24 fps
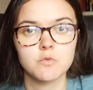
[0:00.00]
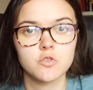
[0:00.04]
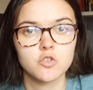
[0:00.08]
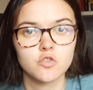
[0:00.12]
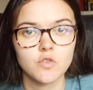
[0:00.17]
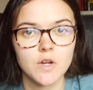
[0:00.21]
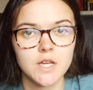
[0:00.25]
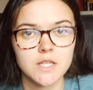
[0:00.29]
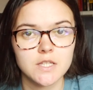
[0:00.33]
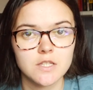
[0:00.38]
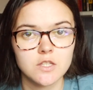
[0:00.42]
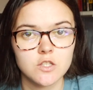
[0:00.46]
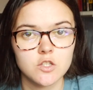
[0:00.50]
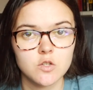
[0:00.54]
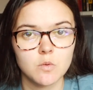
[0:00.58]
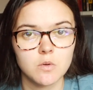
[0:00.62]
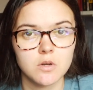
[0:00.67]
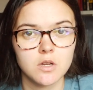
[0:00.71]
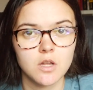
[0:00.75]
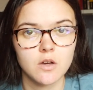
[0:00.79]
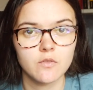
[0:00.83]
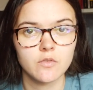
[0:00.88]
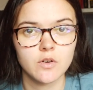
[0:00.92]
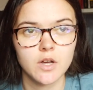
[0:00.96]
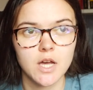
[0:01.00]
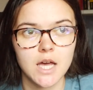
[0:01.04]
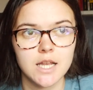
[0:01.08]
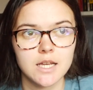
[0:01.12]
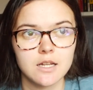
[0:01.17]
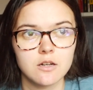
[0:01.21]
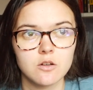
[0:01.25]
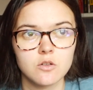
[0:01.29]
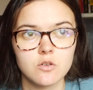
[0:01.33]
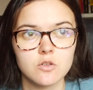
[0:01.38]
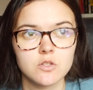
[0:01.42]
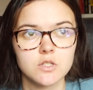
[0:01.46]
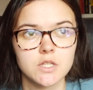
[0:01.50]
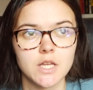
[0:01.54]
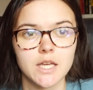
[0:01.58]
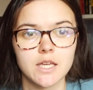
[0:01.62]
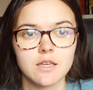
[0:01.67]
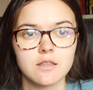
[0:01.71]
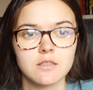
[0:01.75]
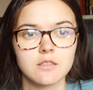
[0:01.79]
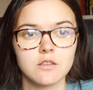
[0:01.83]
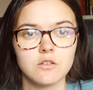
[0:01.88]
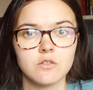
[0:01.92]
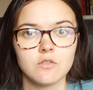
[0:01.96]
straight into another, and it looks
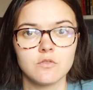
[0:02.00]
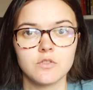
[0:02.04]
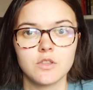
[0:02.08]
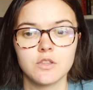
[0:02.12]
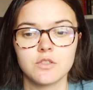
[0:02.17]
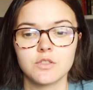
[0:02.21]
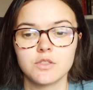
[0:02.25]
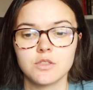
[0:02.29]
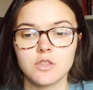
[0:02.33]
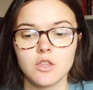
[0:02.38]
like the, the,